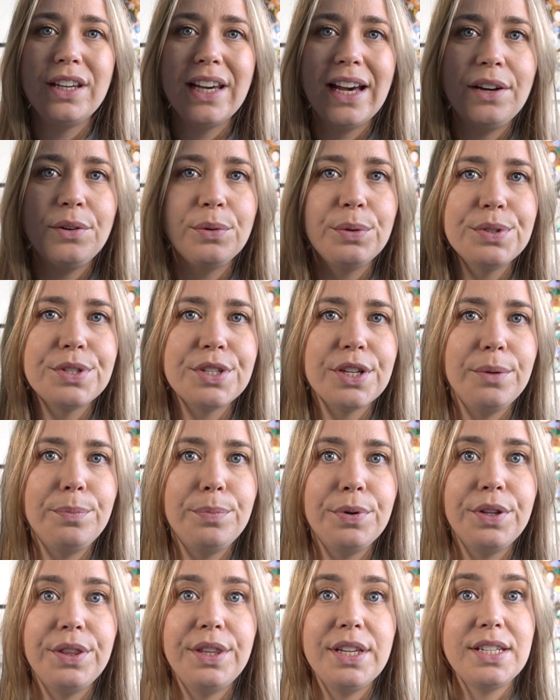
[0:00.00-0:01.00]
can also
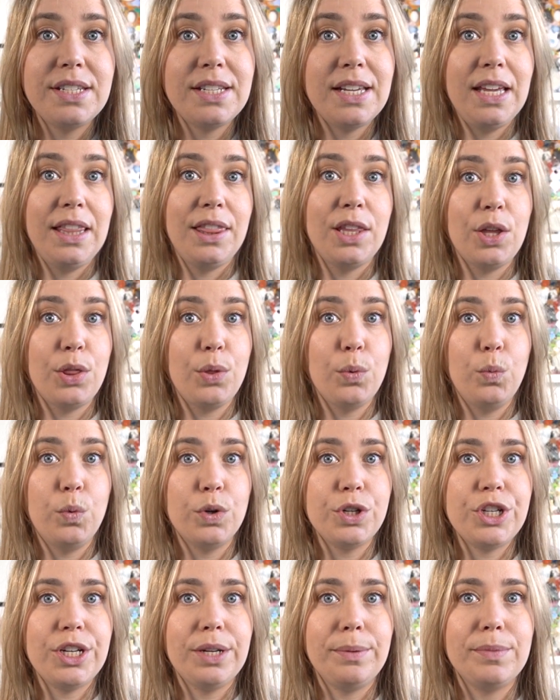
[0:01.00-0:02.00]
put this in the
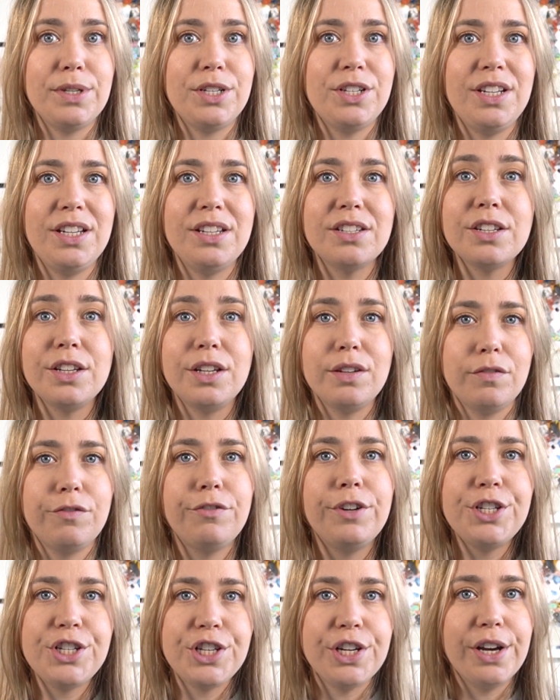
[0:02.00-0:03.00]
washing machine, so you can
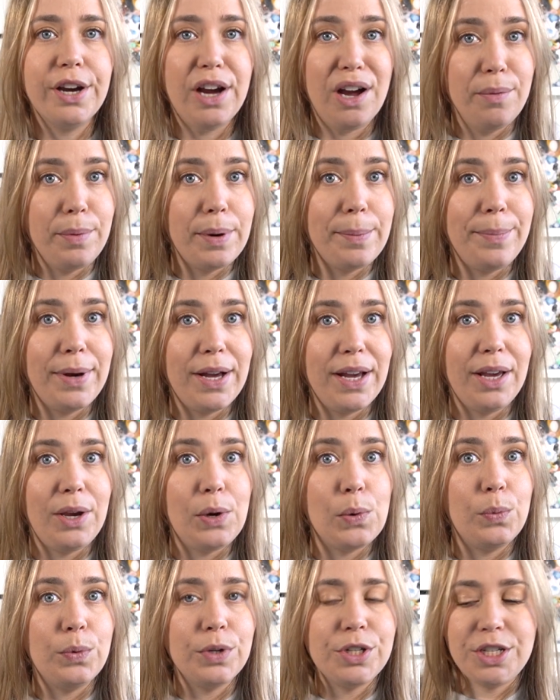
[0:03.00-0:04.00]
freshen it up by
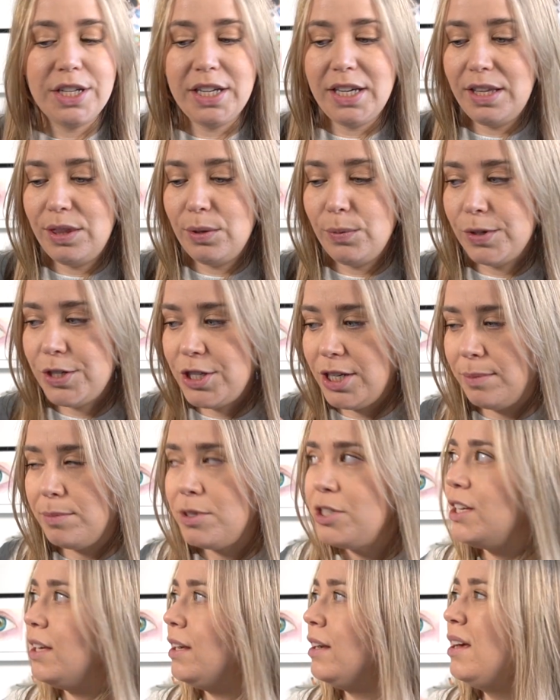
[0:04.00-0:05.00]
washing it in the washing
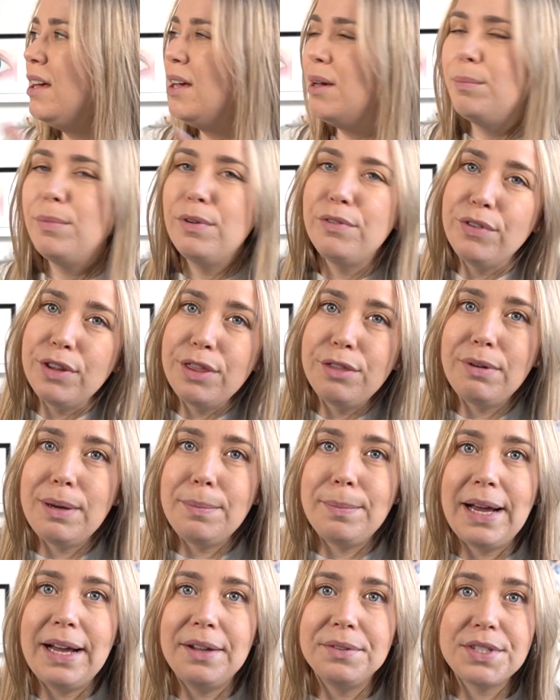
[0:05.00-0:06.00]
machine. But for
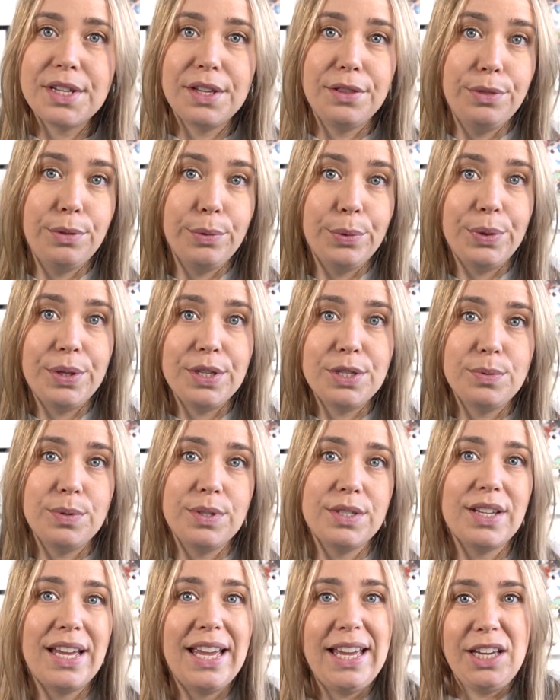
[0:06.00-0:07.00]
£3, I thought this
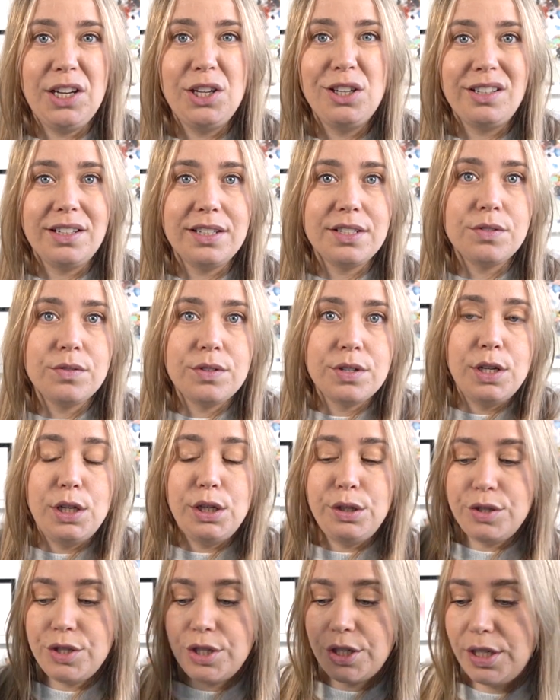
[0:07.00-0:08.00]
was a good little
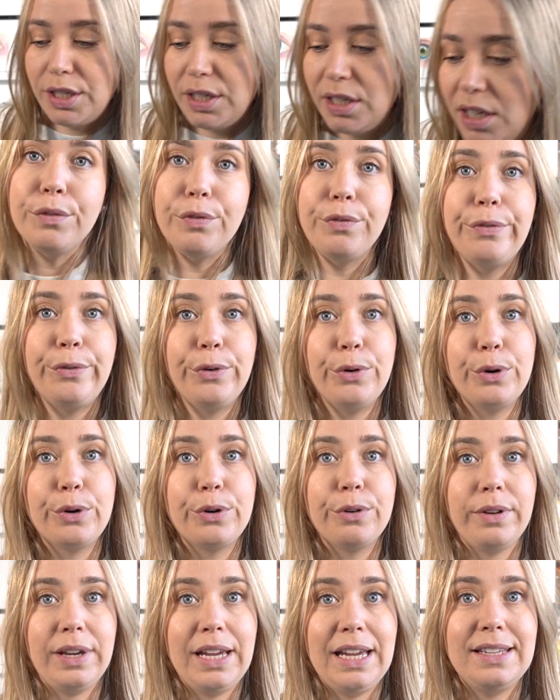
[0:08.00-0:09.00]
solution for
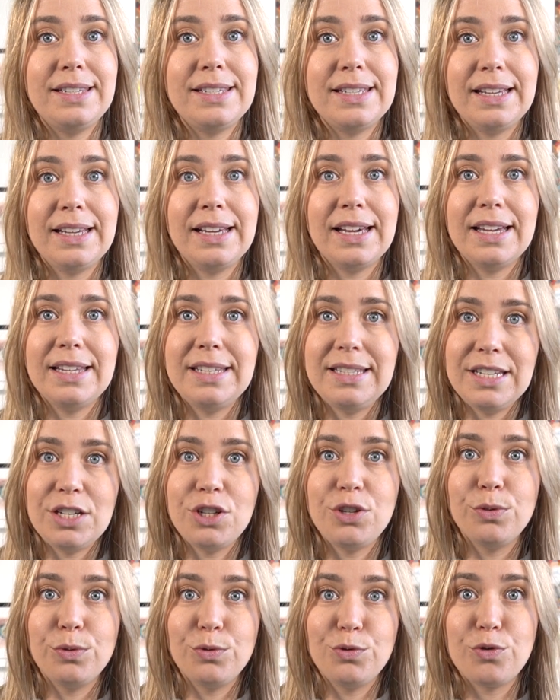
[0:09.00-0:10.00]
creating
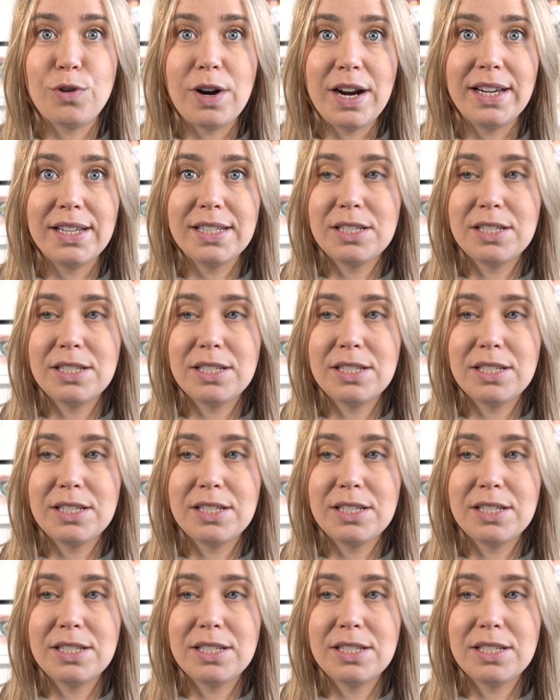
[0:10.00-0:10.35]
additional drying